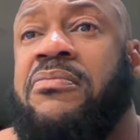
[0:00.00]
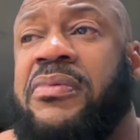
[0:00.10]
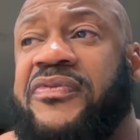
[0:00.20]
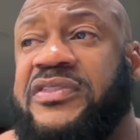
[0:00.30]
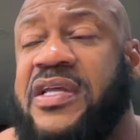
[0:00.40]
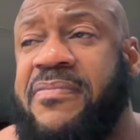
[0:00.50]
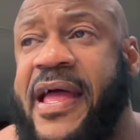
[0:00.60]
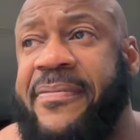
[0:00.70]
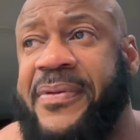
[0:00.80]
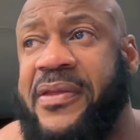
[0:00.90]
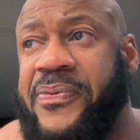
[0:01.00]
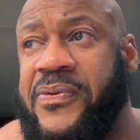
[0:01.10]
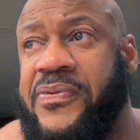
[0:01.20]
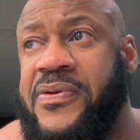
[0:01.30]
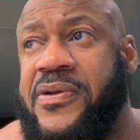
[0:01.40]
But for some black
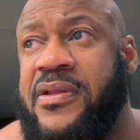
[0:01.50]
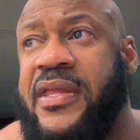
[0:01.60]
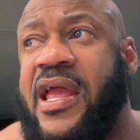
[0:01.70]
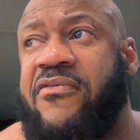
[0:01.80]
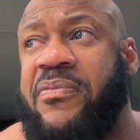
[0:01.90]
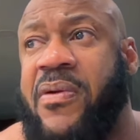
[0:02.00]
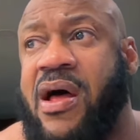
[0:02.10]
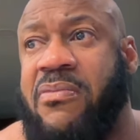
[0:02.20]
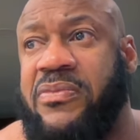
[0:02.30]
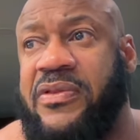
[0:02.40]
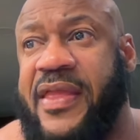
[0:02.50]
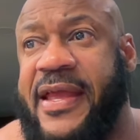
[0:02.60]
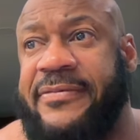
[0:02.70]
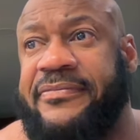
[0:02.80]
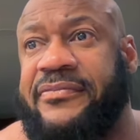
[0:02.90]
people, they have a problem with
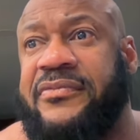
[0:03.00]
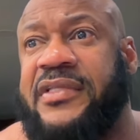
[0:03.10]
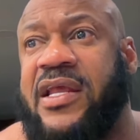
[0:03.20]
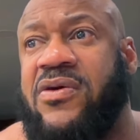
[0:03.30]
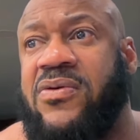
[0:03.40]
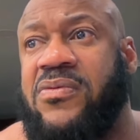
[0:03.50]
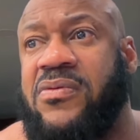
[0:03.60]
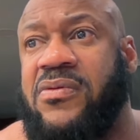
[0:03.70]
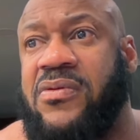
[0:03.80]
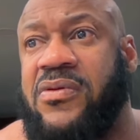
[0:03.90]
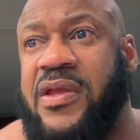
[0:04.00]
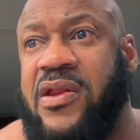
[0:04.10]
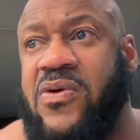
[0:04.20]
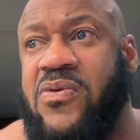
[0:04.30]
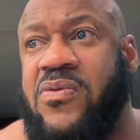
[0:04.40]
that. They don't. They
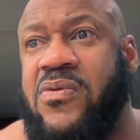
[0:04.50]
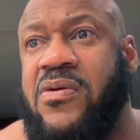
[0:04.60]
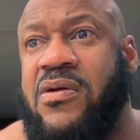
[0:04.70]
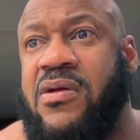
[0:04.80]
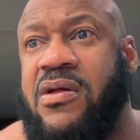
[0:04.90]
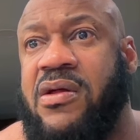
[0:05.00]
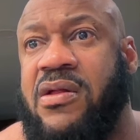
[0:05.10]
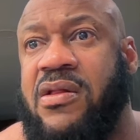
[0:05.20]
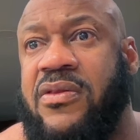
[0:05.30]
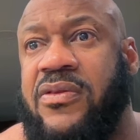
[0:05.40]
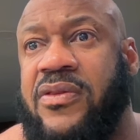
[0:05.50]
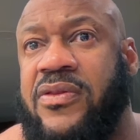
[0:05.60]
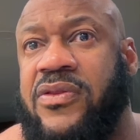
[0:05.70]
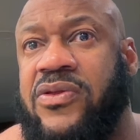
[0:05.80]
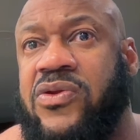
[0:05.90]
don't.
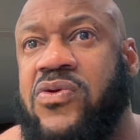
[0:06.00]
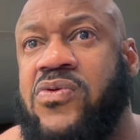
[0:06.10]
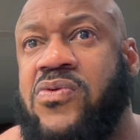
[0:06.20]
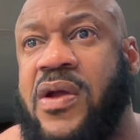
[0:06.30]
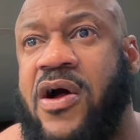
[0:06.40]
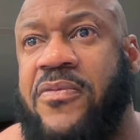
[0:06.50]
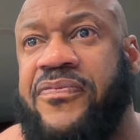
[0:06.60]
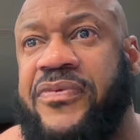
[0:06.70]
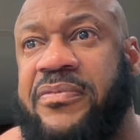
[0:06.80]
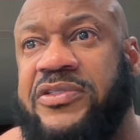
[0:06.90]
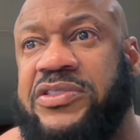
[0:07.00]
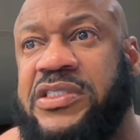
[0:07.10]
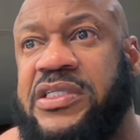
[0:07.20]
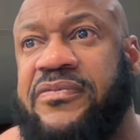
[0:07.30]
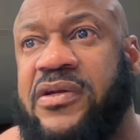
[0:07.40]
You help them
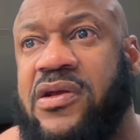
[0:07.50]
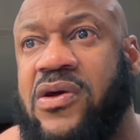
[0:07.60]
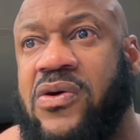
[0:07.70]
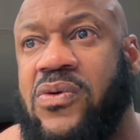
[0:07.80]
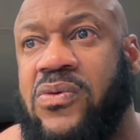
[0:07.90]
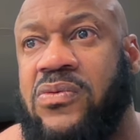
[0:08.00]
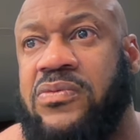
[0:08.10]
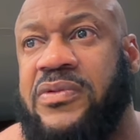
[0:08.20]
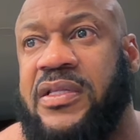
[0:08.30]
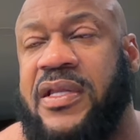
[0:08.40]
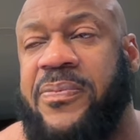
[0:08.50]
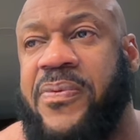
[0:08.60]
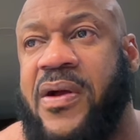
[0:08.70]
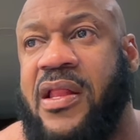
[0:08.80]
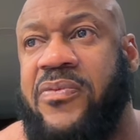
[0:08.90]
achieve the goal that they
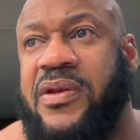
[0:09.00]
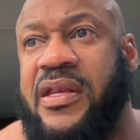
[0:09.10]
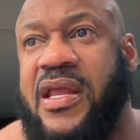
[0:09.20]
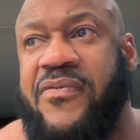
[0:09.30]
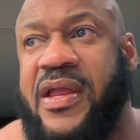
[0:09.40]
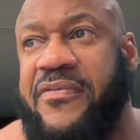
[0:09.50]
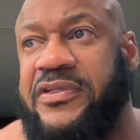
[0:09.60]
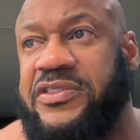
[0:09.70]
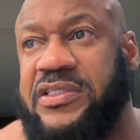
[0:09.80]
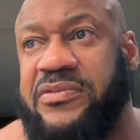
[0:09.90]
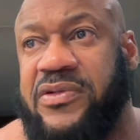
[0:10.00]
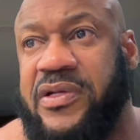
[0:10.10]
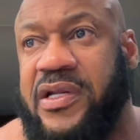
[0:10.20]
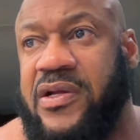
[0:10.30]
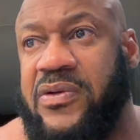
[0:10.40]
probably would never have achieved on
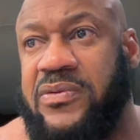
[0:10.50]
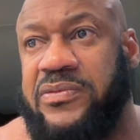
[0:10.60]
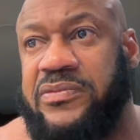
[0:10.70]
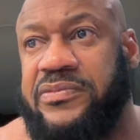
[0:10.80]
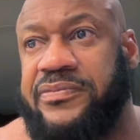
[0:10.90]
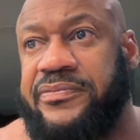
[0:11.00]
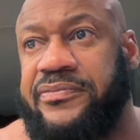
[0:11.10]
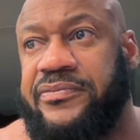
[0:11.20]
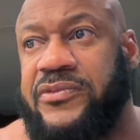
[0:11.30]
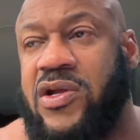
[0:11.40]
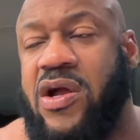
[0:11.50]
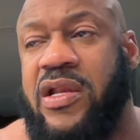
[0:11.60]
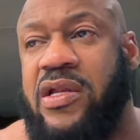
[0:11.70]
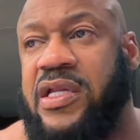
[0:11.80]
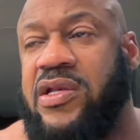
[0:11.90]
their own, or
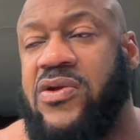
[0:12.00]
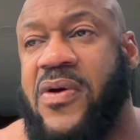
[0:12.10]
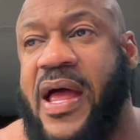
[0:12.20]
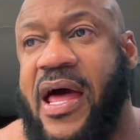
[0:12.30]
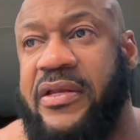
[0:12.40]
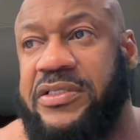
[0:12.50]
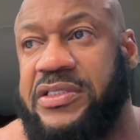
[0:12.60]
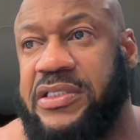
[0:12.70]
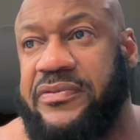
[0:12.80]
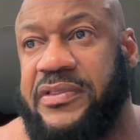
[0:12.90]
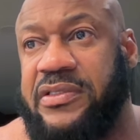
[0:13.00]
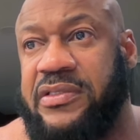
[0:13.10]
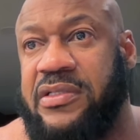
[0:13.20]
they didn't know how to achieve it.